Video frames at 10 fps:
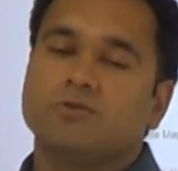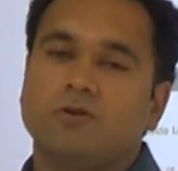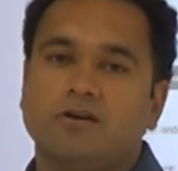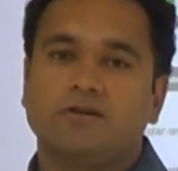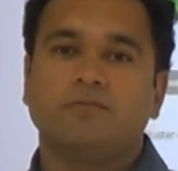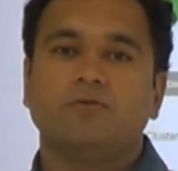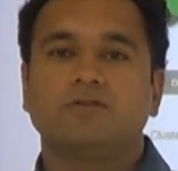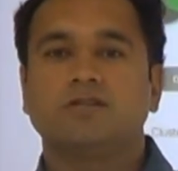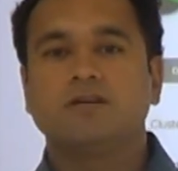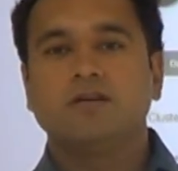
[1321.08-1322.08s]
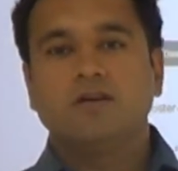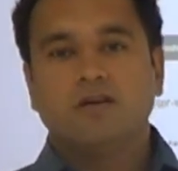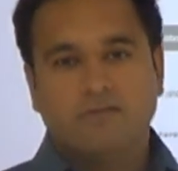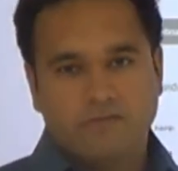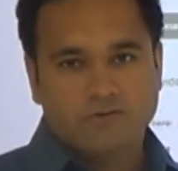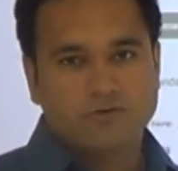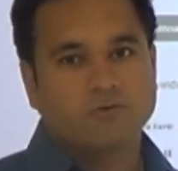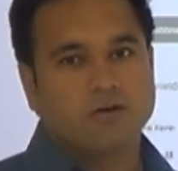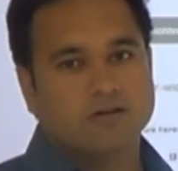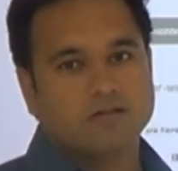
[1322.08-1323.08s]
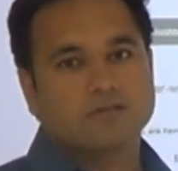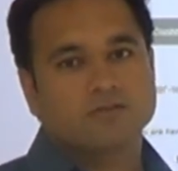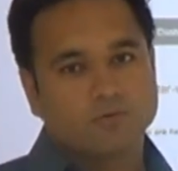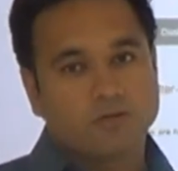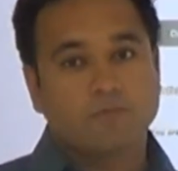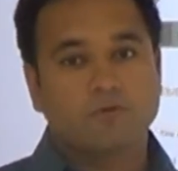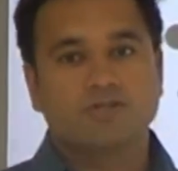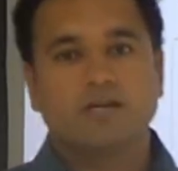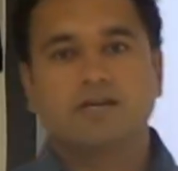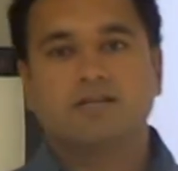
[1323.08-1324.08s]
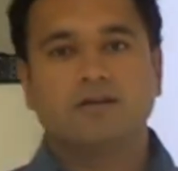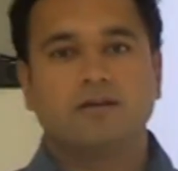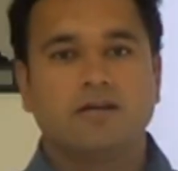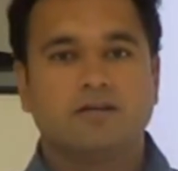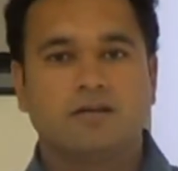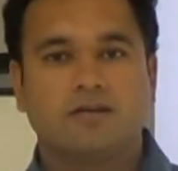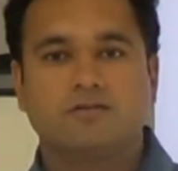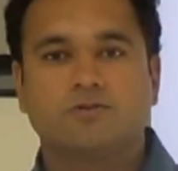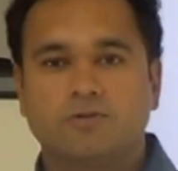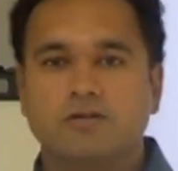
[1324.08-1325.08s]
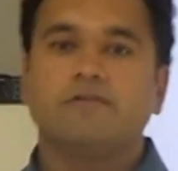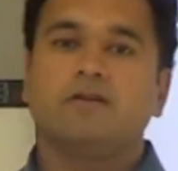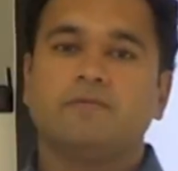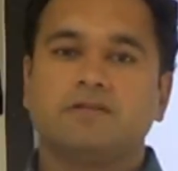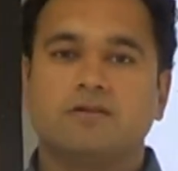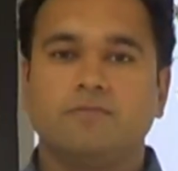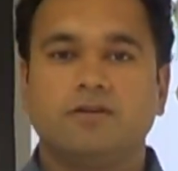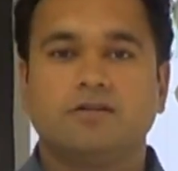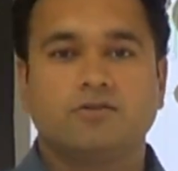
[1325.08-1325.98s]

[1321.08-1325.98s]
contribute to us, to the project, right, and to the developers community,